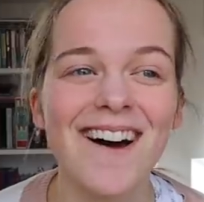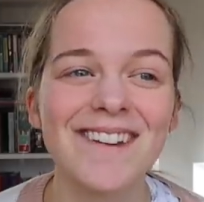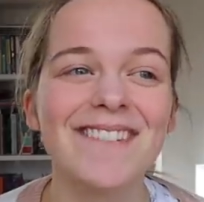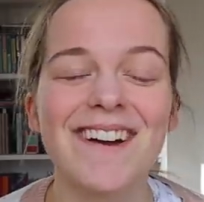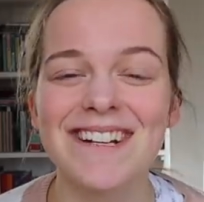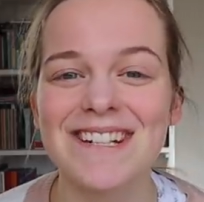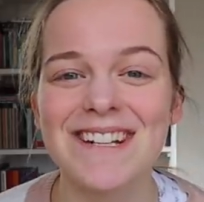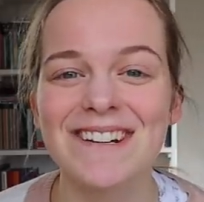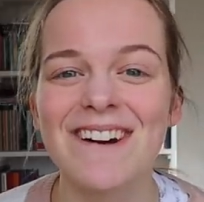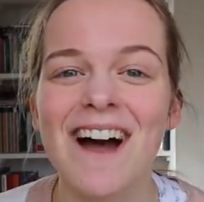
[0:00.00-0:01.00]
I'm going
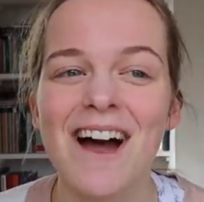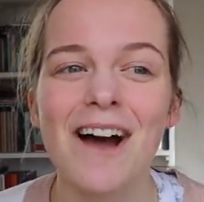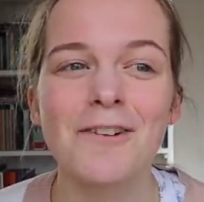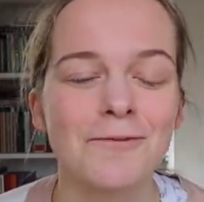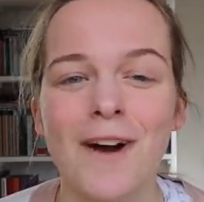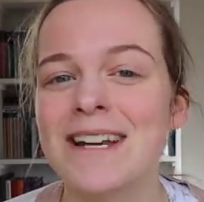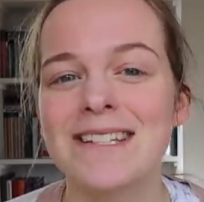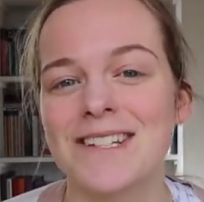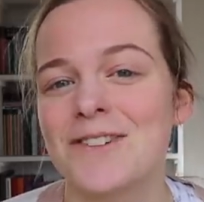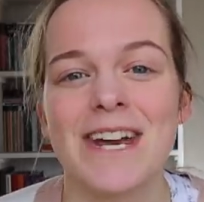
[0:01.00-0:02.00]
to write
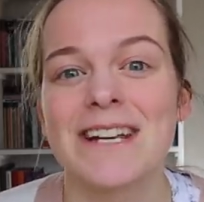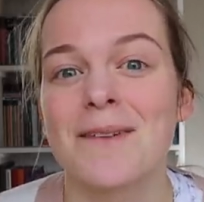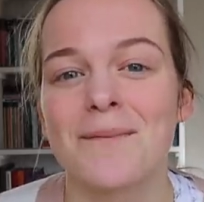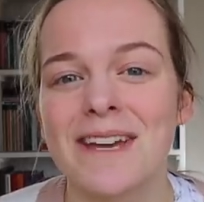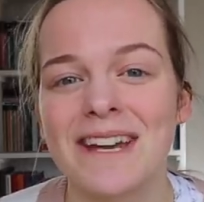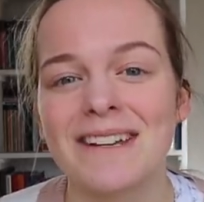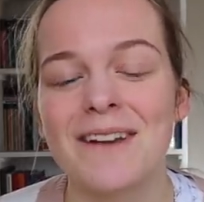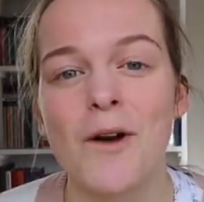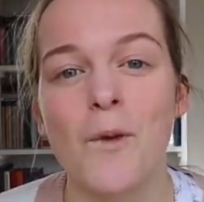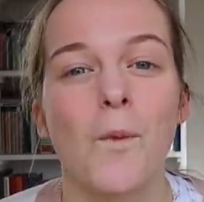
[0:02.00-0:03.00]
to create
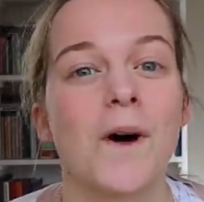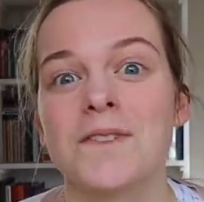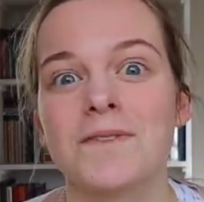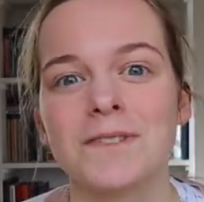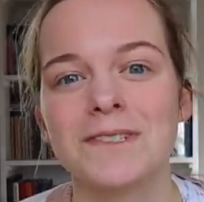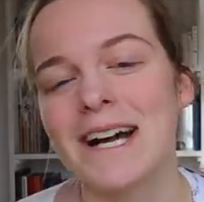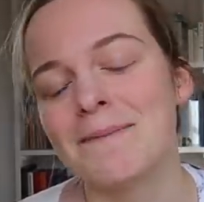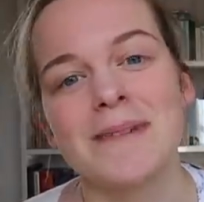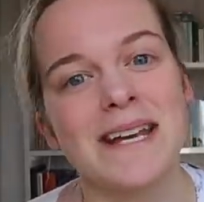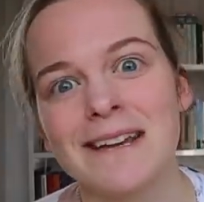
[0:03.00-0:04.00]
something wonderful
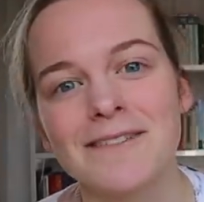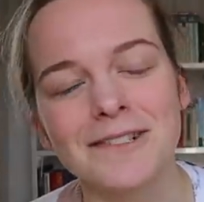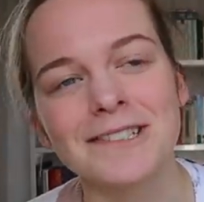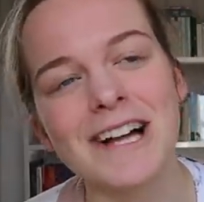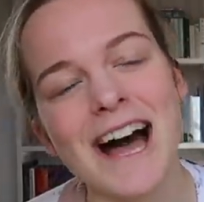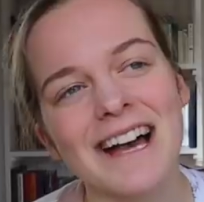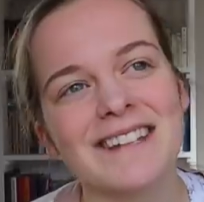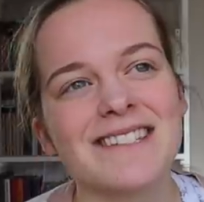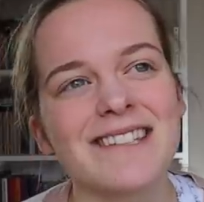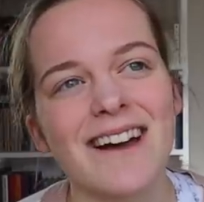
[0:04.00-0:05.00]
and meaningful.
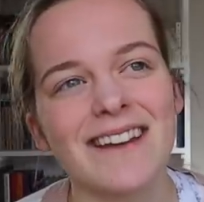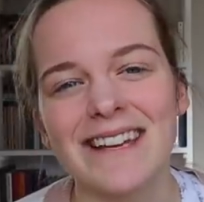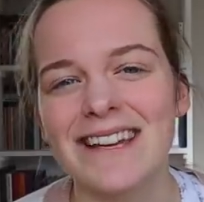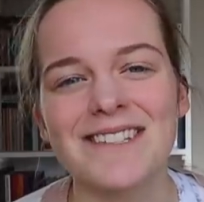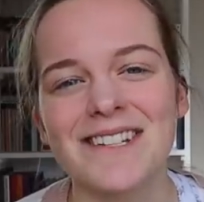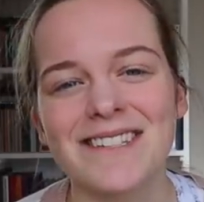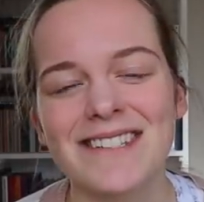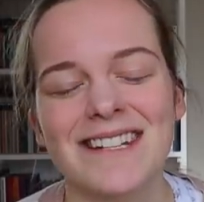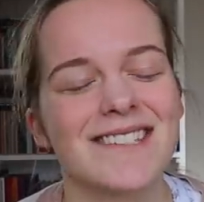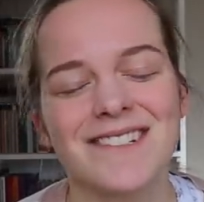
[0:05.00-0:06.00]
And I think
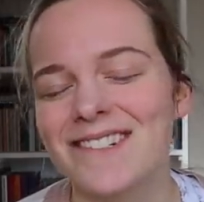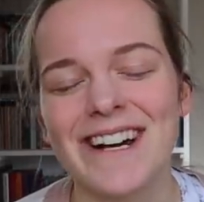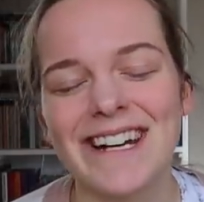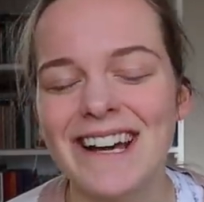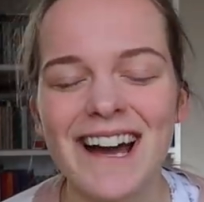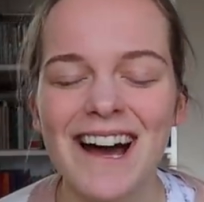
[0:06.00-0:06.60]
it's great.